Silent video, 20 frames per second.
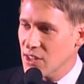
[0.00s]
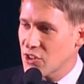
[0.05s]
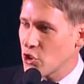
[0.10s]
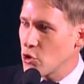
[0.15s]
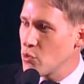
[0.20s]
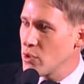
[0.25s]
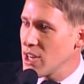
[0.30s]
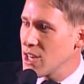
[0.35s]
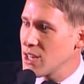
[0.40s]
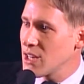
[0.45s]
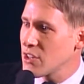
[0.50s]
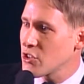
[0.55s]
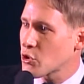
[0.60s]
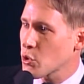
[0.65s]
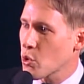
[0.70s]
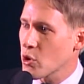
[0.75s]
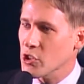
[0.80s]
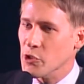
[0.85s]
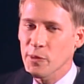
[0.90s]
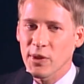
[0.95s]
They said, do you
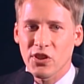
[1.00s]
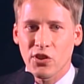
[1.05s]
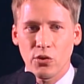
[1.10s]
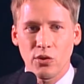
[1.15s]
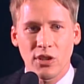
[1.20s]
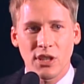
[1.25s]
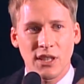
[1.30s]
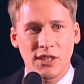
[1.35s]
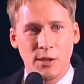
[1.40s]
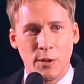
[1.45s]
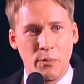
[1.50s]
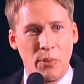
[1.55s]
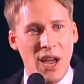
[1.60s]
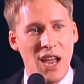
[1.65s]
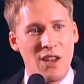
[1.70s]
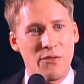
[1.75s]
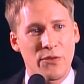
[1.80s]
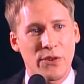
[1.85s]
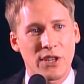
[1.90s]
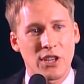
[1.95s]
need an endorsement? Do you
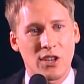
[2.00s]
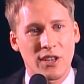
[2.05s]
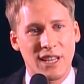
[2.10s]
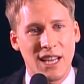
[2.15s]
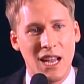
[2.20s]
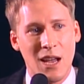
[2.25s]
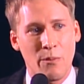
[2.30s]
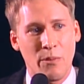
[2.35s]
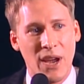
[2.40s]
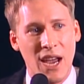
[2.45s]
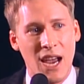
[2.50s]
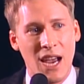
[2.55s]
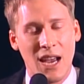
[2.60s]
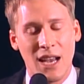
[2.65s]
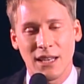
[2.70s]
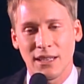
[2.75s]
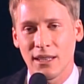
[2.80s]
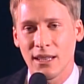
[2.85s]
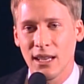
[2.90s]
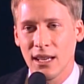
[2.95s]
need us to pay for your
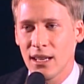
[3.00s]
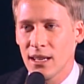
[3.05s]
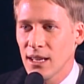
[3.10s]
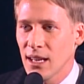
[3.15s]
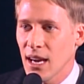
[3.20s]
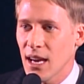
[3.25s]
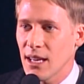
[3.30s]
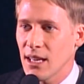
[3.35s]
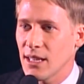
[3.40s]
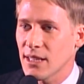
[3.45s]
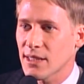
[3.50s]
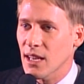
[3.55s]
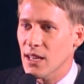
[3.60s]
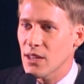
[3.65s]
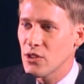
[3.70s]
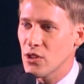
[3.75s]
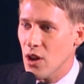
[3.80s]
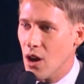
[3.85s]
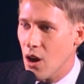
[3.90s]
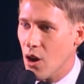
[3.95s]
campaign?
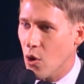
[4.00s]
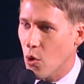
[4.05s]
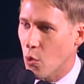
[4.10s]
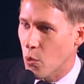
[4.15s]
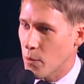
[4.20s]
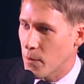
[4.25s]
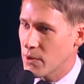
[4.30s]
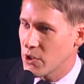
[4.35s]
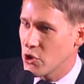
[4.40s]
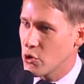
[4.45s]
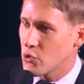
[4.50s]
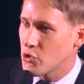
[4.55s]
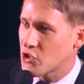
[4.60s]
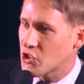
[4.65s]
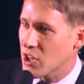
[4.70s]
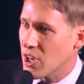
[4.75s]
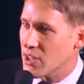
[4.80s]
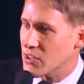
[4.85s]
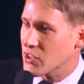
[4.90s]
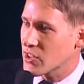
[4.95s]
And he said, no,
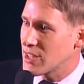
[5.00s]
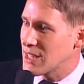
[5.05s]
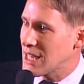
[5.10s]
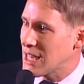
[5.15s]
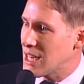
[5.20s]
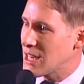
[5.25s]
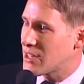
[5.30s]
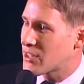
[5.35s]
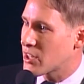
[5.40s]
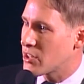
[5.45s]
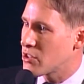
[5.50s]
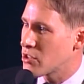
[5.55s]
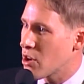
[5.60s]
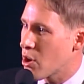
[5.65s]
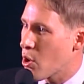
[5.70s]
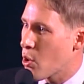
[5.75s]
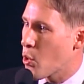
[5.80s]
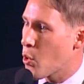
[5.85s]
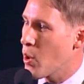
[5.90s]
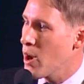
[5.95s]
you just
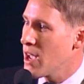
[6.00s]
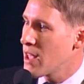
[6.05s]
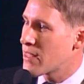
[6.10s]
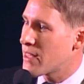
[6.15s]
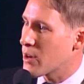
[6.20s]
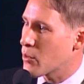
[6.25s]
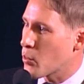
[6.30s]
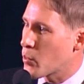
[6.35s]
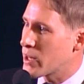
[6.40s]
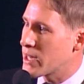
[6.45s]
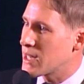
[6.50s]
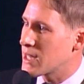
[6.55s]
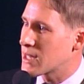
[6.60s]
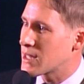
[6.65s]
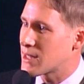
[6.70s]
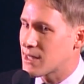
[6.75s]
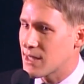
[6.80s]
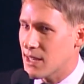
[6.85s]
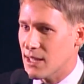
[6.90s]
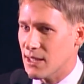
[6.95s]
need to know that
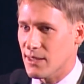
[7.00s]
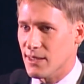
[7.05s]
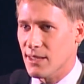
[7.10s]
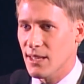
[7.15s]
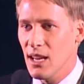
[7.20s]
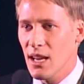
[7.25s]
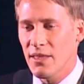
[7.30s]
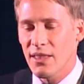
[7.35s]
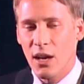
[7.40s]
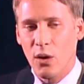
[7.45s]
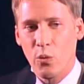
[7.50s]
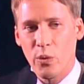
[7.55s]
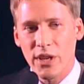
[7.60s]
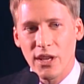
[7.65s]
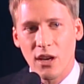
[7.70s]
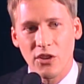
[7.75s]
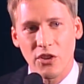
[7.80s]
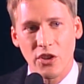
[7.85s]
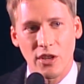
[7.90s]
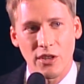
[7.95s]
we exist,
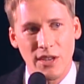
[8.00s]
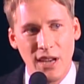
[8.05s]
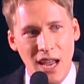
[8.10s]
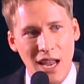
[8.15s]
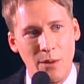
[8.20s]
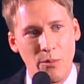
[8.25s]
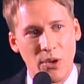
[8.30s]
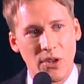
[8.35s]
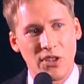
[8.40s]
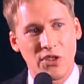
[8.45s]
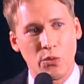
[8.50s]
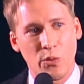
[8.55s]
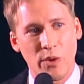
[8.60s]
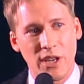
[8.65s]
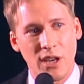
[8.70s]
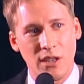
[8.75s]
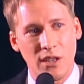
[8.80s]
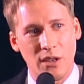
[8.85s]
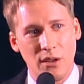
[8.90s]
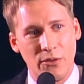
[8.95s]
that we are your
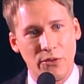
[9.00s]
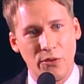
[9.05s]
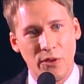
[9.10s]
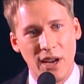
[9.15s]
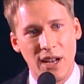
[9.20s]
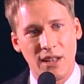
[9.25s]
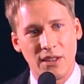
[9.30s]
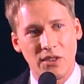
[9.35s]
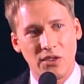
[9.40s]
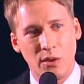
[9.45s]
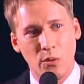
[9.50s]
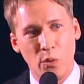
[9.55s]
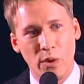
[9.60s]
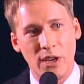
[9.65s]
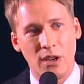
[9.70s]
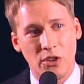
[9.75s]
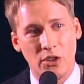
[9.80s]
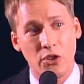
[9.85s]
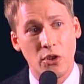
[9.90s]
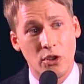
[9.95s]
neighbors, we are your
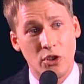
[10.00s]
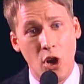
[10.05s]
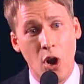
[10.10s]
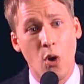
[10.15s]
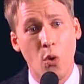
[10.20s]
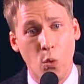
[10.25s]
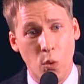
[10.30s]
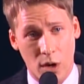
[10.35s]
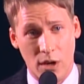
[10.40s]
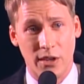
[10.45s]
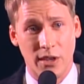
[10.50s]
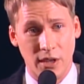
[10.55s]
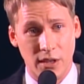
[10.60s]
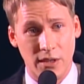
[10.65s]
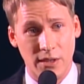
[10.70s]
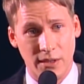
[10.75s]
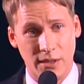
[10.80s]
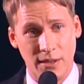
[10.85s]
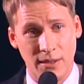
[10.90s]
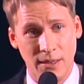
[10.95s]
friends, and we are your
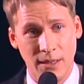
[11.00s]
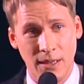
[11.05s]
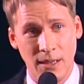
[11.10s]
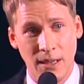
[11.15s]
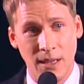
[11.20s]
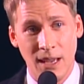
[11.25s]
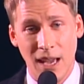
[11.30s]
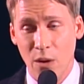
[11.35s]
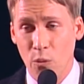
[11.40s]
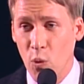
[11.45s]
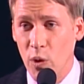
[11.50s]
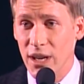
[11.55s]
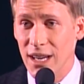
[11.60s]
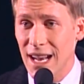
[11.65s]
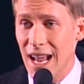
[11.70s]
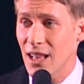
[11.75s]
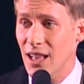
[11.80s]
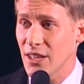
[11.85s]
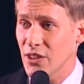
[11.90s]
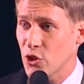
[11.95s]
coworkers.
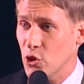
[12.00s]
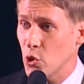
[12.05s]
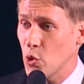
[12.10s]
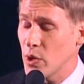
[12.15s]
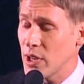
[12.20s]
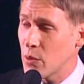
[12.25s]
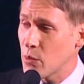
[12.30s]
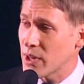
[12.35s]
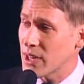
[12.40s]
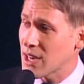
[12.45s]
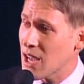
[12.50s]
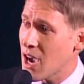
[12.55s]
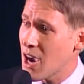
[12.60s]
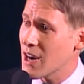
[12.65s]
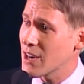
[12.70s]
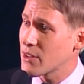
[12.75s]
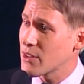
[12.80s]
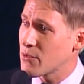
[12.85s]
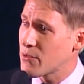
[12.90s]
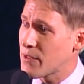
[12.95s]
And what did Alan do? He
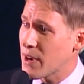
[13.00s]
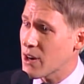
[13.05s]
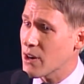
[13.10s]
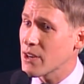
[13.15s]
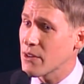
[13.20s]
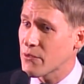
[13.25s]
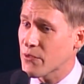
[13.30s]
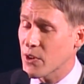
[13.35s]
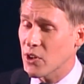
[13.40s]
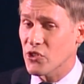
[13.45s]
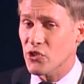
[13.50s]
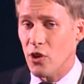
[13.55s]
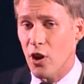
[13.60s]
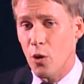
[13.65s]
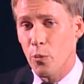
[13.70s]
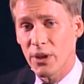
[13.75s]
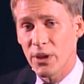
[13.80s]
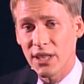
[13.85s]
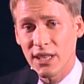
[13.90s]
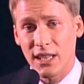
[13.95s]
went and hired the very
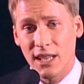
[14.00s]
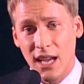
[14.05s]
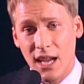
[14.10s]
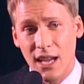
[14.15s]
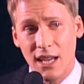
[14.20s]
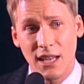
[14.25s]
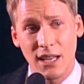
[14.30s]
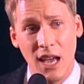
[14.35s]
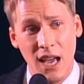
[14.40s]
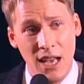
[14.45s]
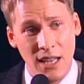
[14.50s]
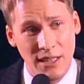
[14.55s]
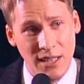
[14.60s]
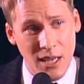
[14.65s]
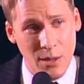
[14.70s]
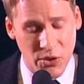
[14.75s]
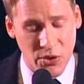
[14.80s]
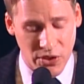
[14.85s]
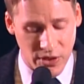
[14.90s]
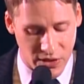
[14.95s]
first openly
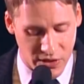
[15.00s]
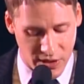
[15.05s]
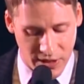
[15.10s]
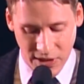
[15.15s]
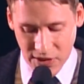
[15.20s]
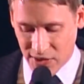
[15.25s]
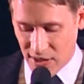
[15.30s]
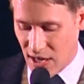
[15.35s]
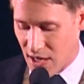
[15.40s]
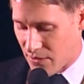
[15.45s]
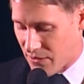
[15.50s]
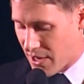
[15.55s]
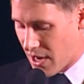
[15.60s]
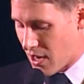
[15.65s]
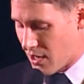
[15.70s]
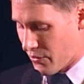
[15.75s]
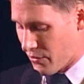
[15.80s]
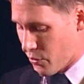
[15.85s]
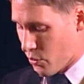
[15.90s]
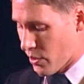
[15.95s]
gay Teamsters in the
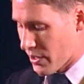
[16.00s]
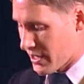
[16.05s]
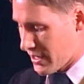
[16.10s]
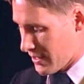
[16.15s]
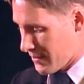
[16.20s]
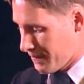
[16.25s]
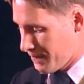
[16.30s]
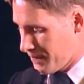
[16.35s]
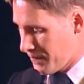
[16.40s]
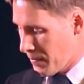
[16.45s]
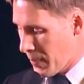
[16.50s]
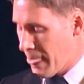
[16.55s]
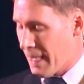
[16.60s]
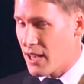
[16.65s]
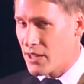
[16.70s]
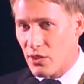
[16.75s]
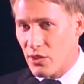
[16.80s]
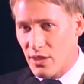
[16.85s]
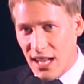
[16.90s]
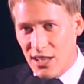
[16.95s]
state of California.
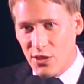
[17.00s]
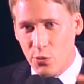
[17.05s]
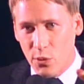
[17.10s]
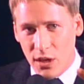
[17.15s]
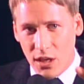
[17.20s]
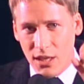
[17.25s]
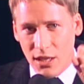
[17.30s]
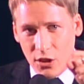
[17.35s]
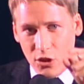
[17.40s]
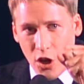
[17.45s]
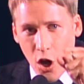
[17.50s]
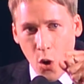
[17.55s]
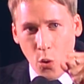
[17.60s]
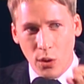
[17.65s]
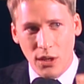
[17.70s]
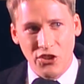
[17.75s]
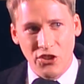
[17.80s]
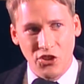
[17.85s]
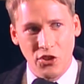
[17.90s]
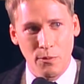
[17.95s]
So that's what a
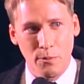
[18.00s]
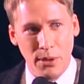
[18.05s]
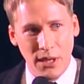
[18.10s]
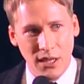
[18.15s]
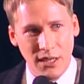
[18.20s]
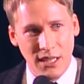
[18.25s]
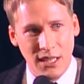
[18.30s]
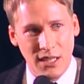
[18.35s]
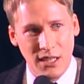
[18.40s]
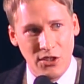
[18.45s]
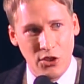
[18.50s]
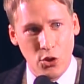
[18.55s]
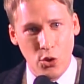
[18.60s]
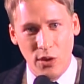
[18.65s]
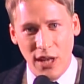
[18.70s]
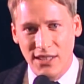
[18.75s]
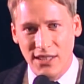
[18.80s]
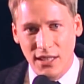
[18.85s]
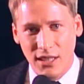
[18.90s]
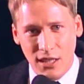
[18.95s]
little coalition
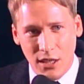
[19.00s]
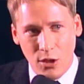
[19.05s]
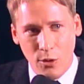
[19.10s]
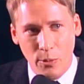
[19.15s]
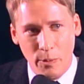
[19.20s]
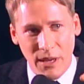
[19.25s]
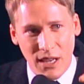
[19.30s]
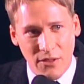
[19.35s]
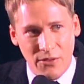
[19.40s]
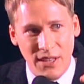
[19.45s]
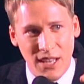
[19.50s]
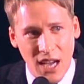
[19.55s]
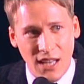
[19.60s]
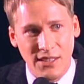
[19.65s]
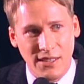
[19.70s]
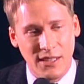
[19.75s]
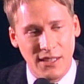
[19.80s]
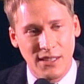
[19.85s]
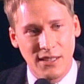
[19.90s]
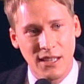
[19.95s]
building can do. That's a little
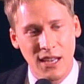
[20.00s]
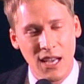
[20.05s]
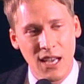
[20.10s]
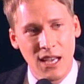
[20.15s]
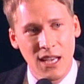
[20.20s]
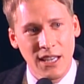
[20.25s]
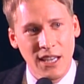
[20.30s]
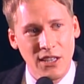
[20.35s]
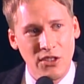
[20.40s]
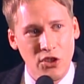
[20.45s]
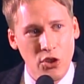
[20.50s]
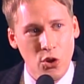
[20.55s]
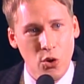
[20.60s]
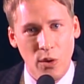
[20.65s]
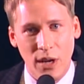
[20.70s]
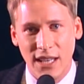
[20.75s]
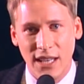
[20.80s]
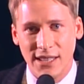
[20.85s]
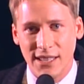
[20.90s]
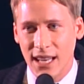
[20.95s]
bit of the yeses
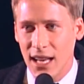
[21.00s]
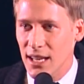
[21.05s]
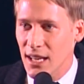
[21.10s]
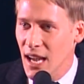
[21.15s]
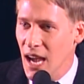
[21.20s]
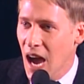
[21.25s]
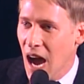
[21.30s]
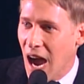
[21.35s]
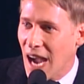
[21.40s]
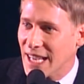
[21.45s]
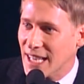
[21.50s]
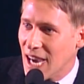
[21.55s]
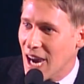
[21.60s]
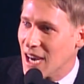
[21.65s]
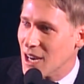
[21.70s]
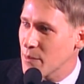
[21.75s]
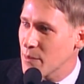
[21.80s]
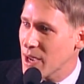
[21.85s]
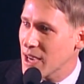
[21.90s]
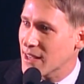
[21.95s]
can do. And I said,
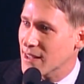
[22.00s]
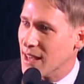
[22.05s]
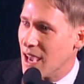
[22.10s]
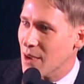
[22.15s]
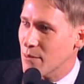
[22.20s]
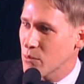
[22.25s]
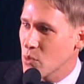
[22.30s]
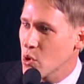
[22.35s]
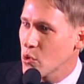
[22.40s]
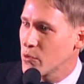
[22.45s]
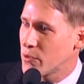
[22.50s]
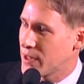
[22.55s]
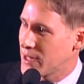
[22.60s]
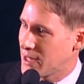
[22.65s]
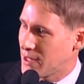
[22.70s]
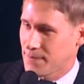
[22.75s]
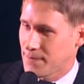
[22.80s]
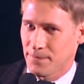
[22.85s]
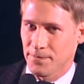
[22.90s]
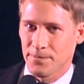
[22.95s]
I got to make that
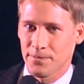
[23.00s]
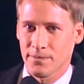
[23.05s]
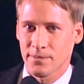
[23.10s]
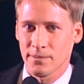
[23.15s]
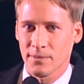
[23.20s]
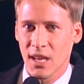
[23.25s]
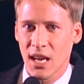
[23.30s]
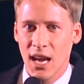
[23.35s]
movie.